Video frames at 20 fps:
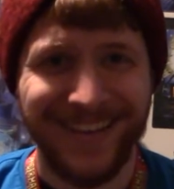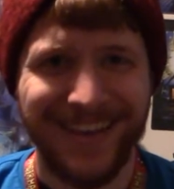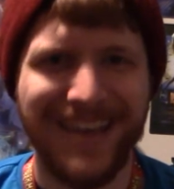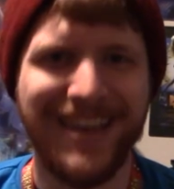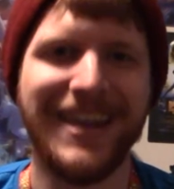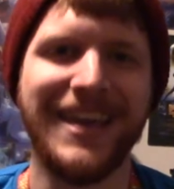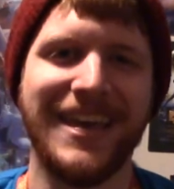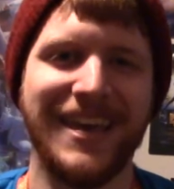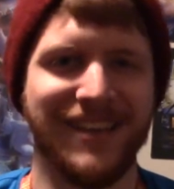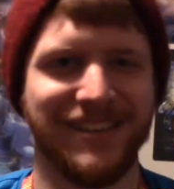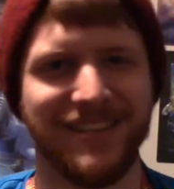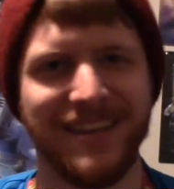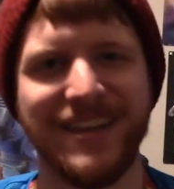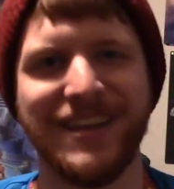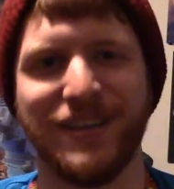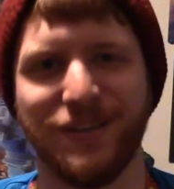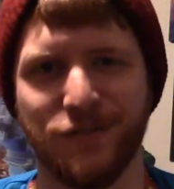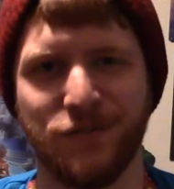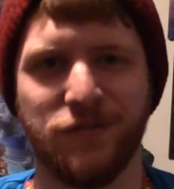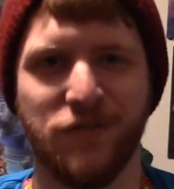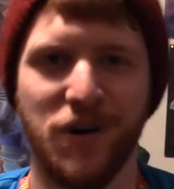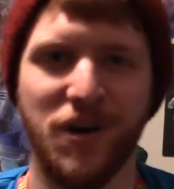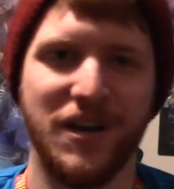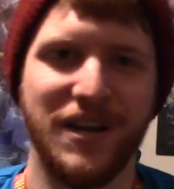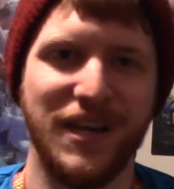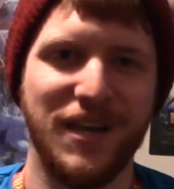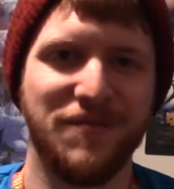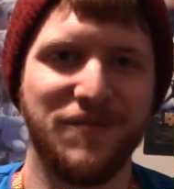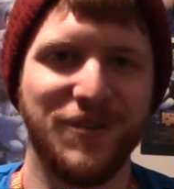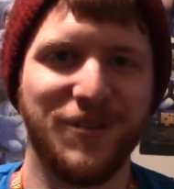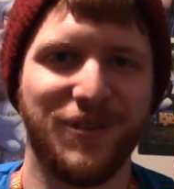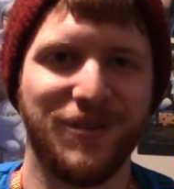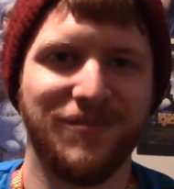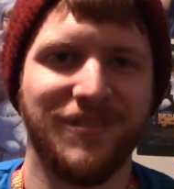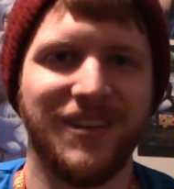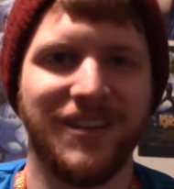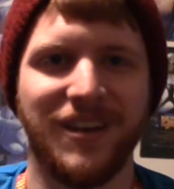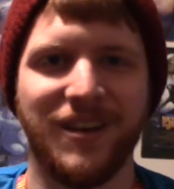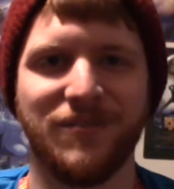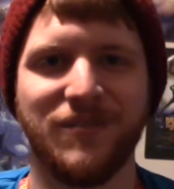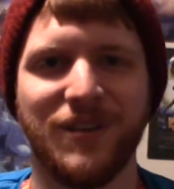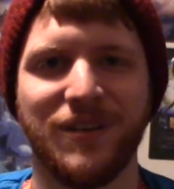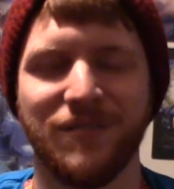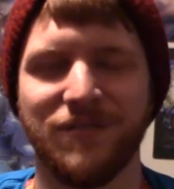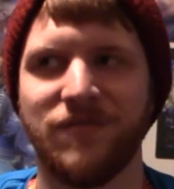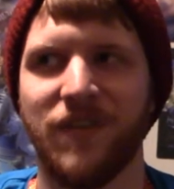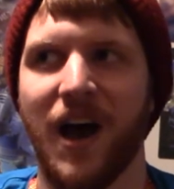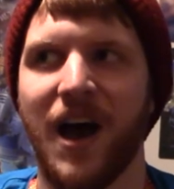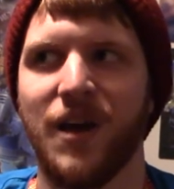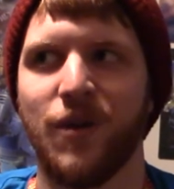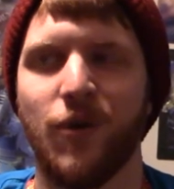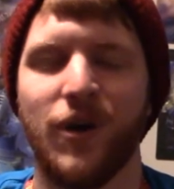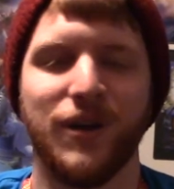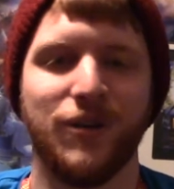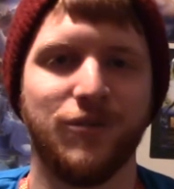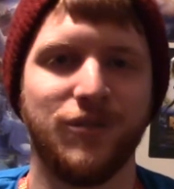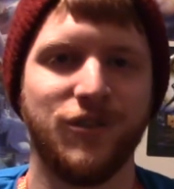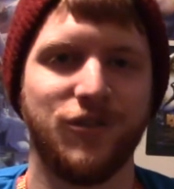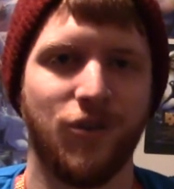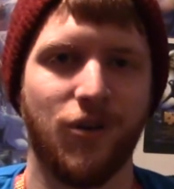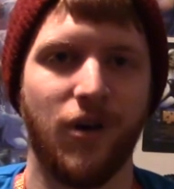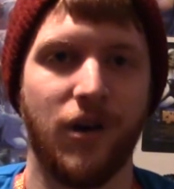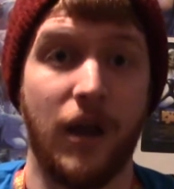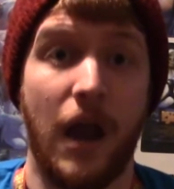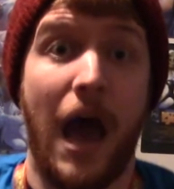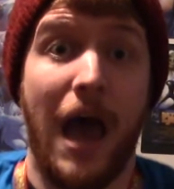It is funny if if you can find a way to enjoy it.